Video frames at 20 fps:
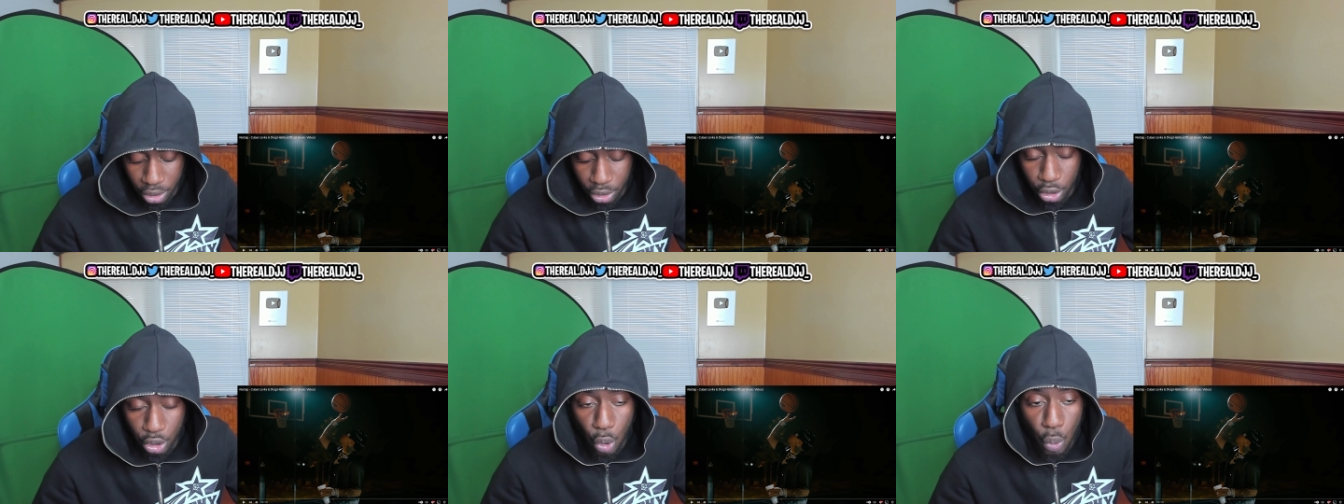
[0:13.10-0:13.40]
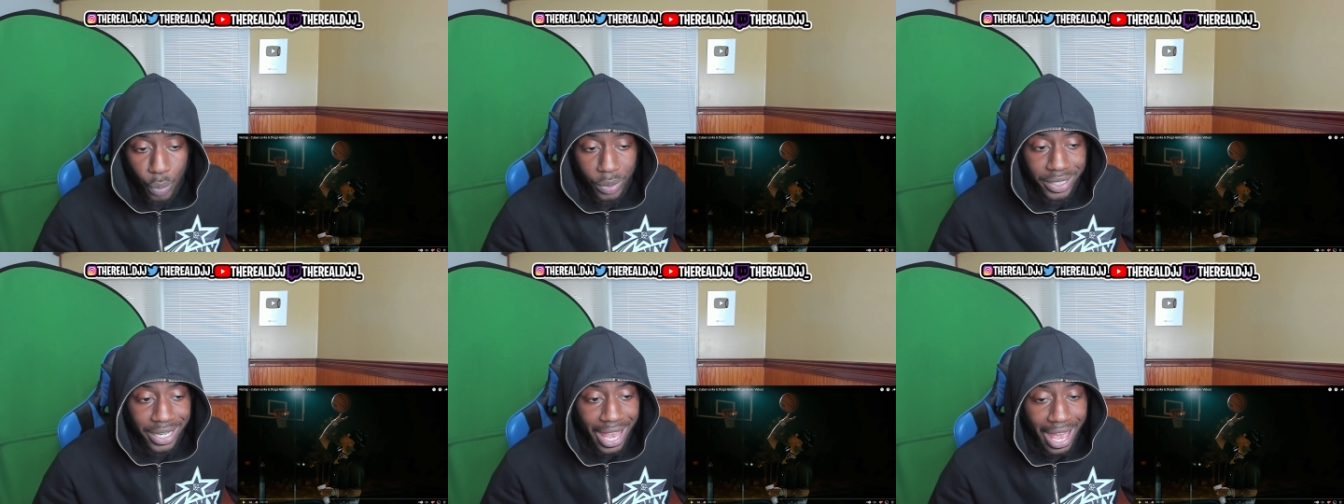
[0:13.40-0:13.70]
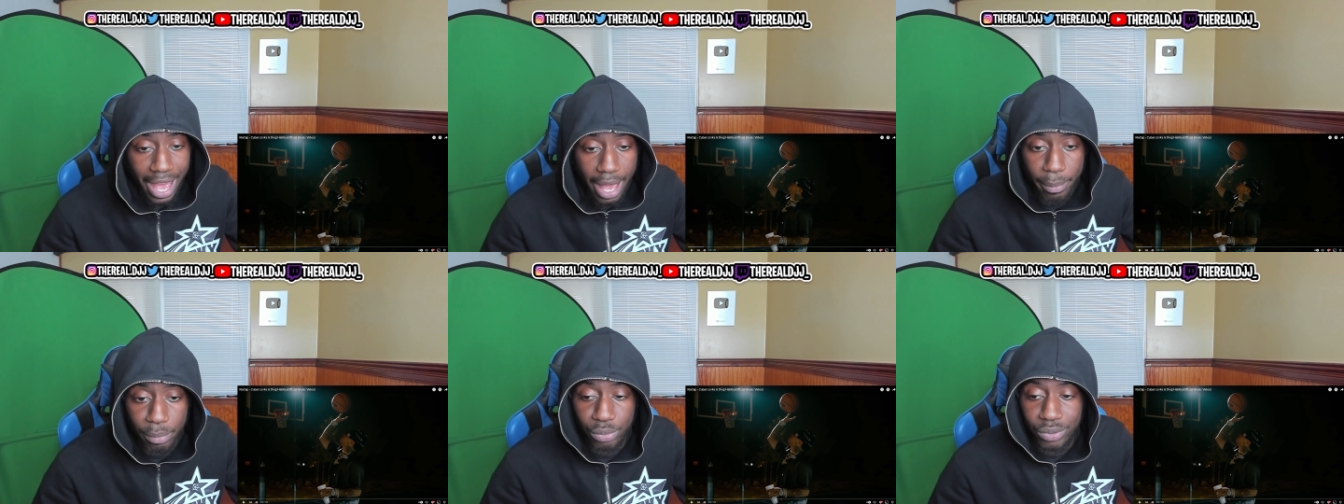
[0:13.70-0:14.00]
no
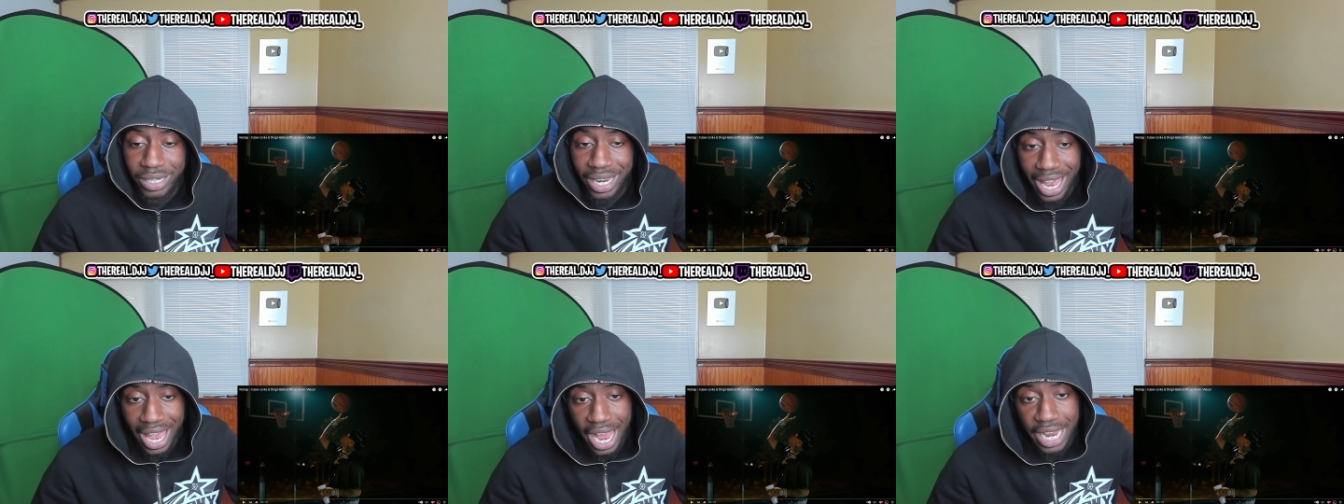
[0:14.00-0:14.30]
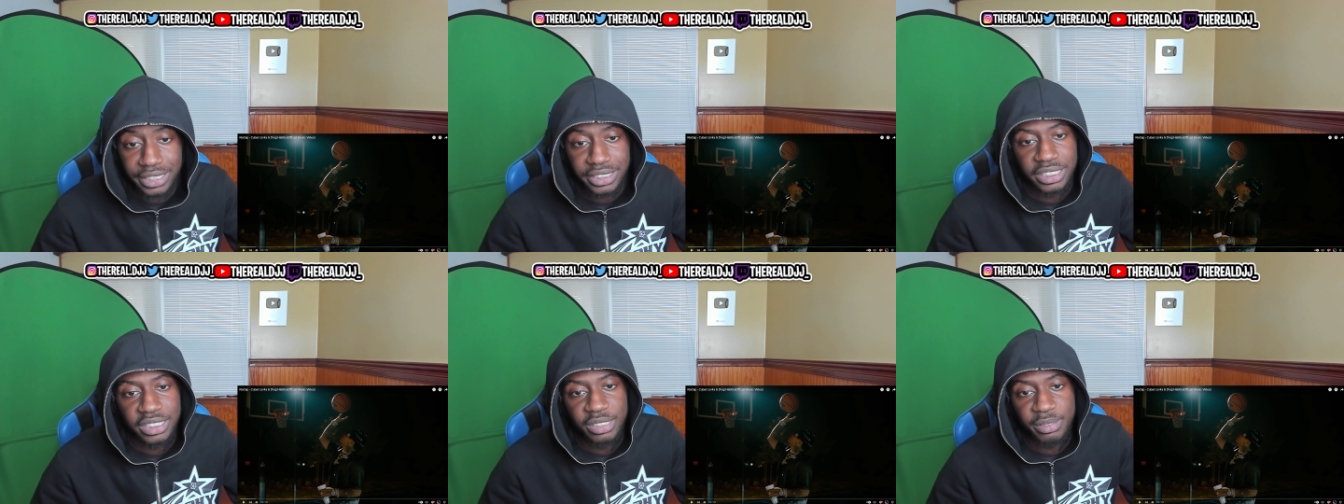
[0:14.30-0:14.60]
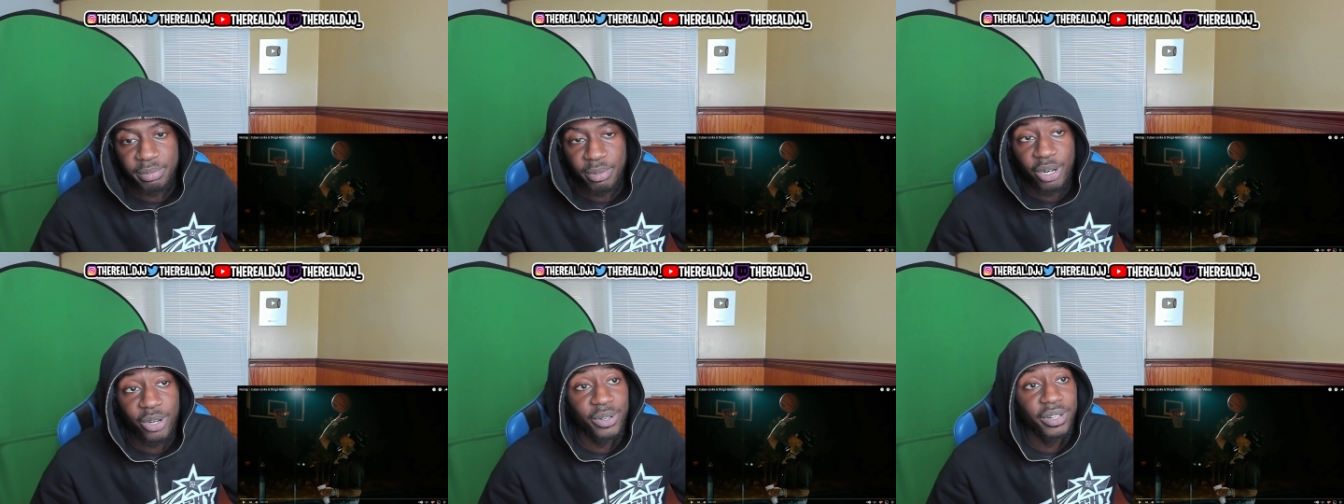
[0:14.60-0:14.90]
cap
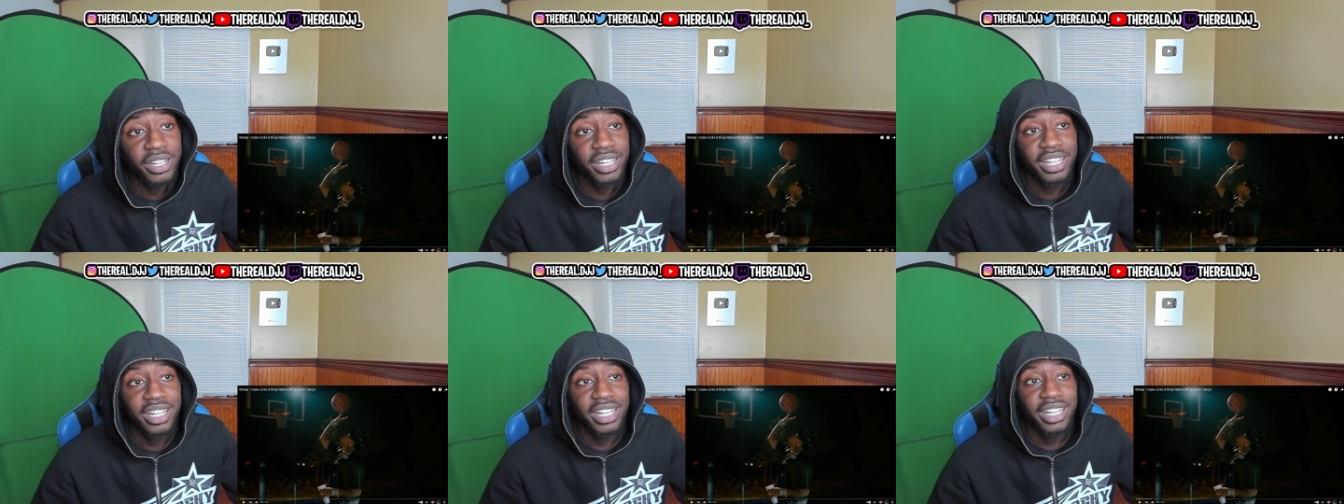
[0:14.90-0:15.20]
reactions, bro.